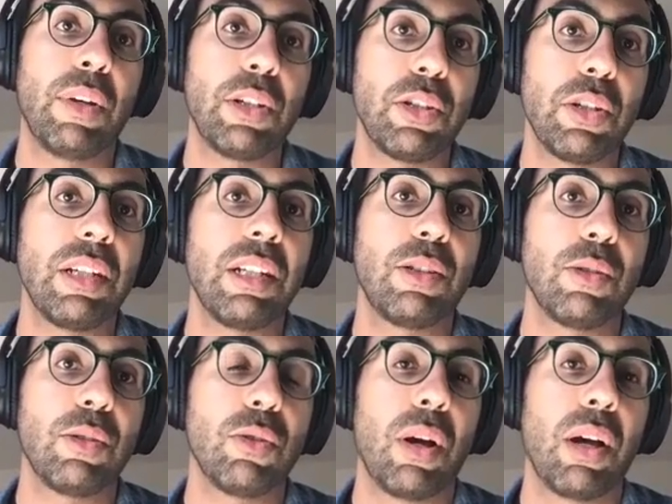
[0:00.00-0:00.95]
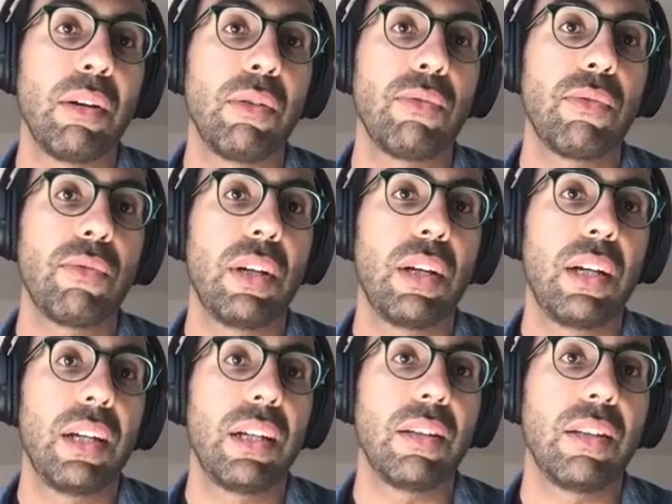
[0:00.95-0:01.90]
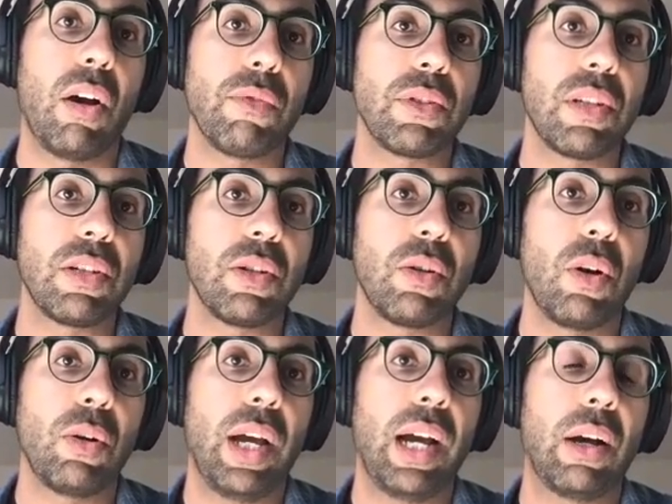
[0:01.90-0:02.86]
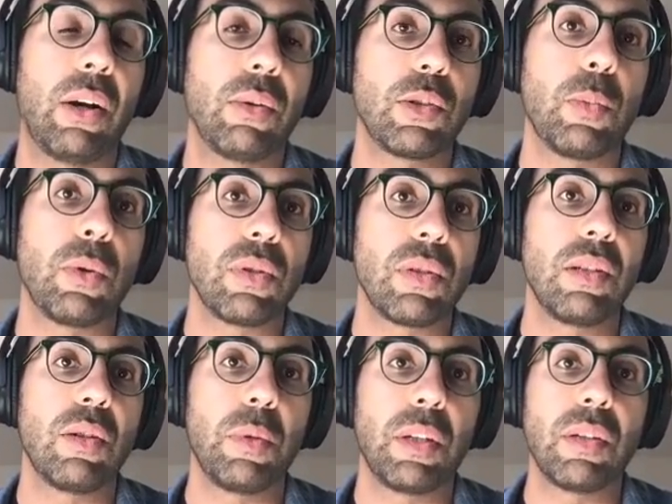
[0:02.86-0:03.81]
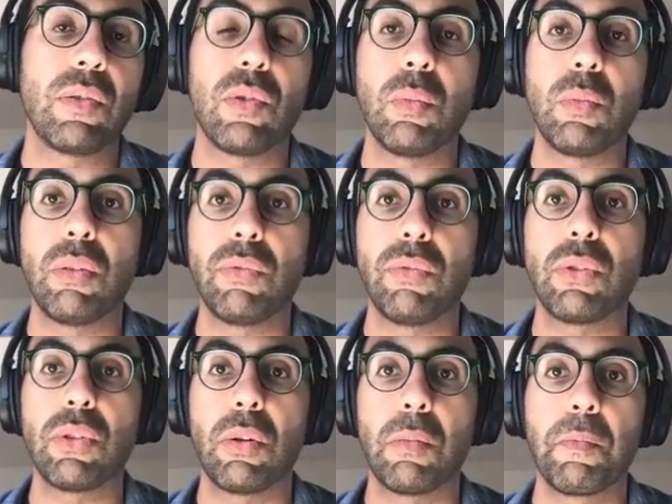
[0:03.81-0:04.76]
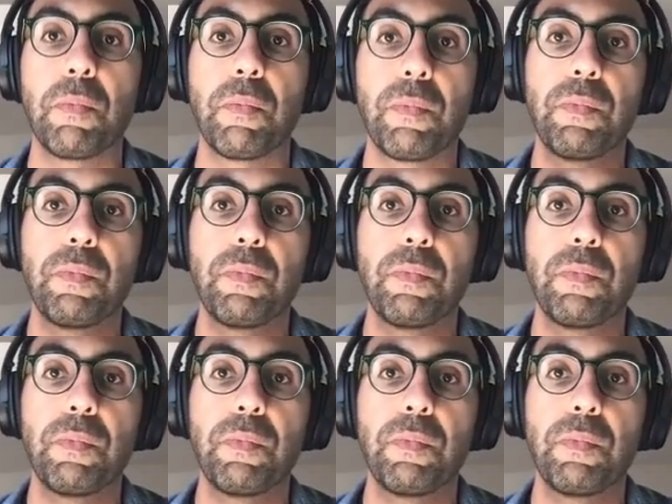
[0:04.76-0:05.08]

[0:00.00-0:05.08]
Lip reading: innovation need to drive the conversation on how sports need to be consumed in the future.